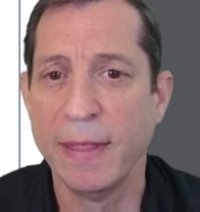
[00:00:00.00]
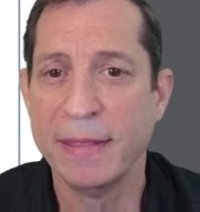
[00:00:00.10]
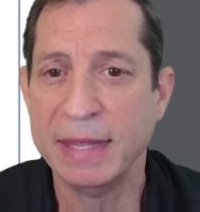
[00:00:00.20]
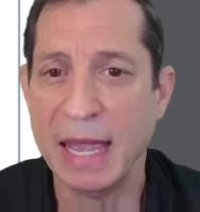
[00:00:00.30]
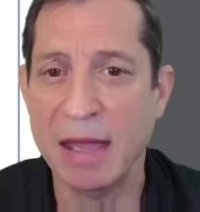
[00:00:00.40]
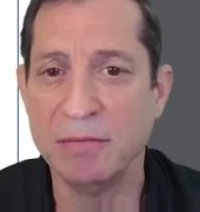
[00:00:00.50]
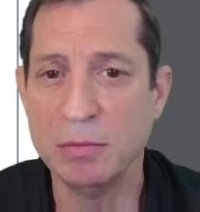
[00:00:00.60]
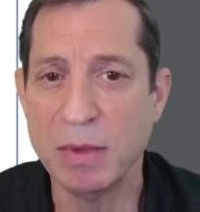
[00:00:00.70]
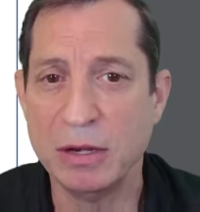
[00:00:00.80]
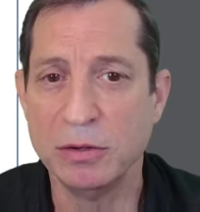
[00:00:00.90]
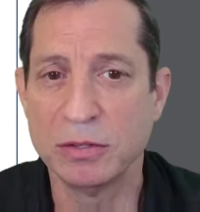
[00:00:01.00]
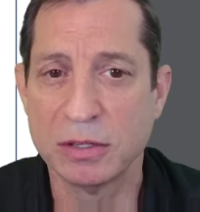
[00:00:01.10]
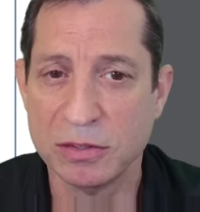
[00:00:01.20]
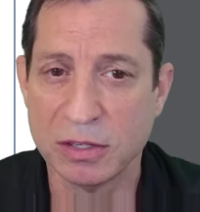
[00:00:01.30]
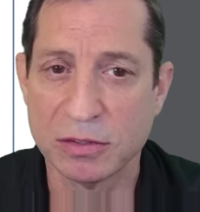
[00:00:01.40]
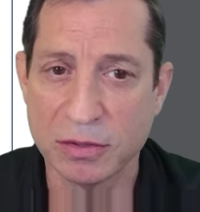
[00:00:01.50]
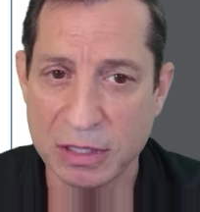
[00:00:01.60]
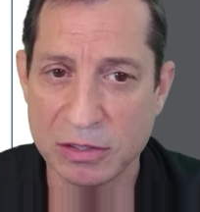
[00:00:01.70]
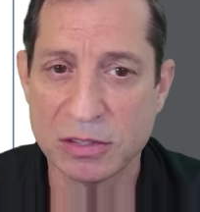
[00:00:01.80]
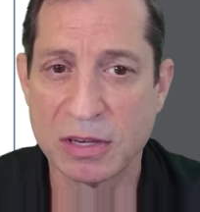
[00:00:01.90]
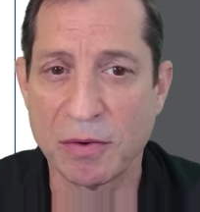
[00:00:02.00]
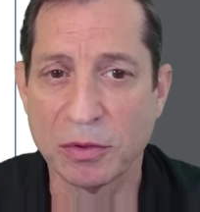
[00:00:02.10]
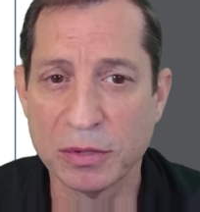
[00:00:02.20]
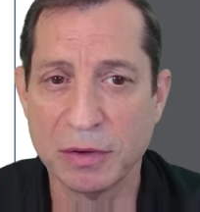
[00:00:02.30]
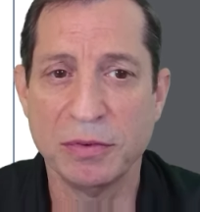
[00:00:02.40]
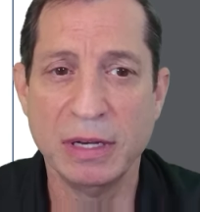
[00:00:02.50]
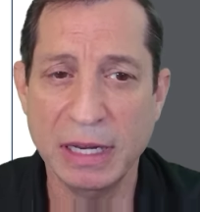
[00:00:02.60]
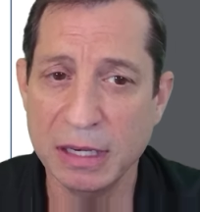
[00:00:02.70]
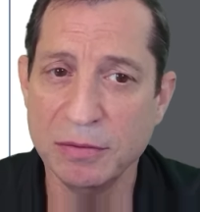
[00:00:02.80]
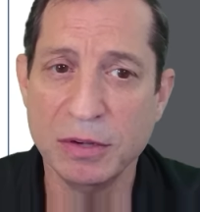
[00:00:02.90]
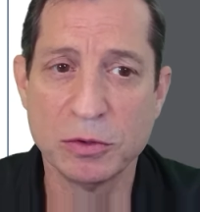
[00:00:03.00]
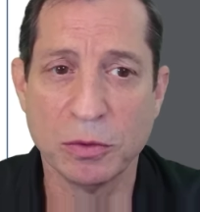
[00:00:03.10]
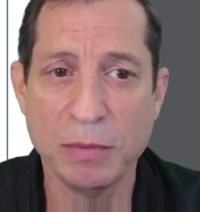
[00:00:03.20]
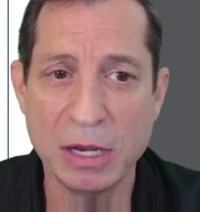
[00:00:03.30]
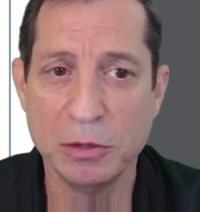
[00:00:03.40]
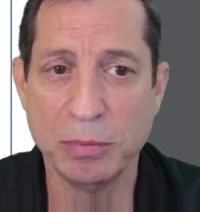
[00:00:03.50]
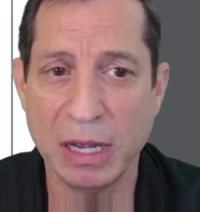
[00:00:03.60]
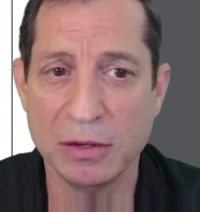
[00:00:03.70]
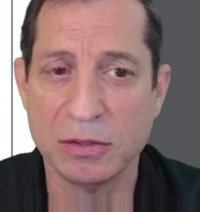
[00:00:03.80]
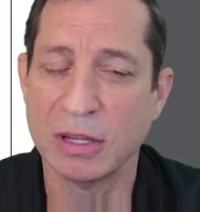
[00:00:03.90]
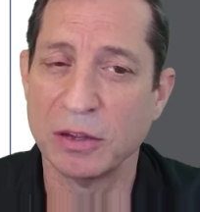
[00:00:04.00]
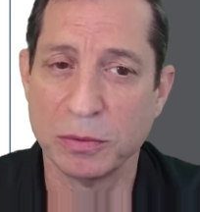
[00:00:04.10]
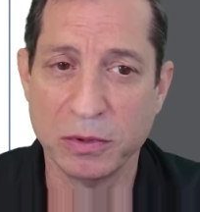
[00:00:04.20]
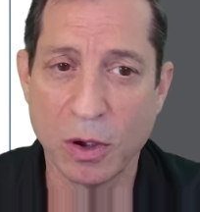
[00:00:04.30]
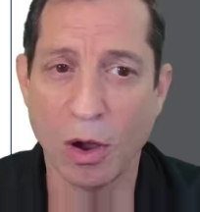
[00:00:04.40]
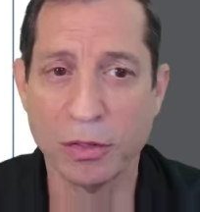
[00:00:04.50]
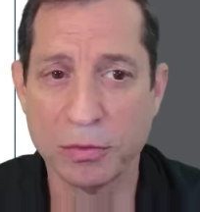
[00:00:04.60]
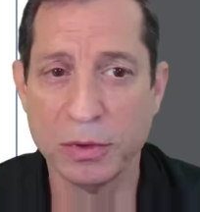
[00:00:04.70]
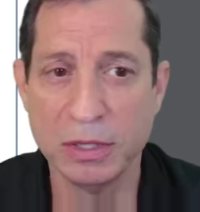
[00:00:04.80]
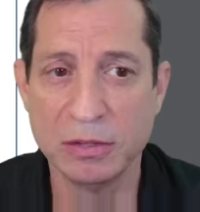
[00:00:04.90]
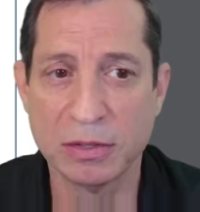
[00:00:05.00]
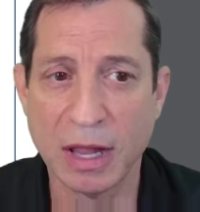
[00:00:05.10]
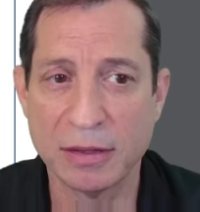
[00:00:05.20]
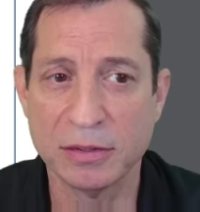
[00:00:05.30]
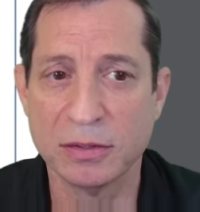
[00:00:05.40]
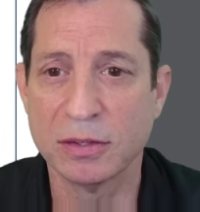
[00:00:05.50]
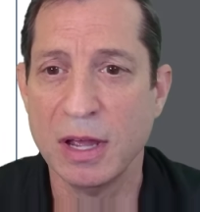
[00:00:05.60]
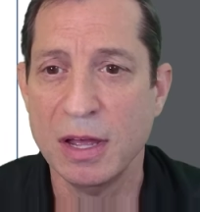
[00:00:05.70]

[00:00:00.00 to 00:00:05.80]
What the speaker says: The MB menus consist of these several different individual menu pages, as we've gone through in these lessons,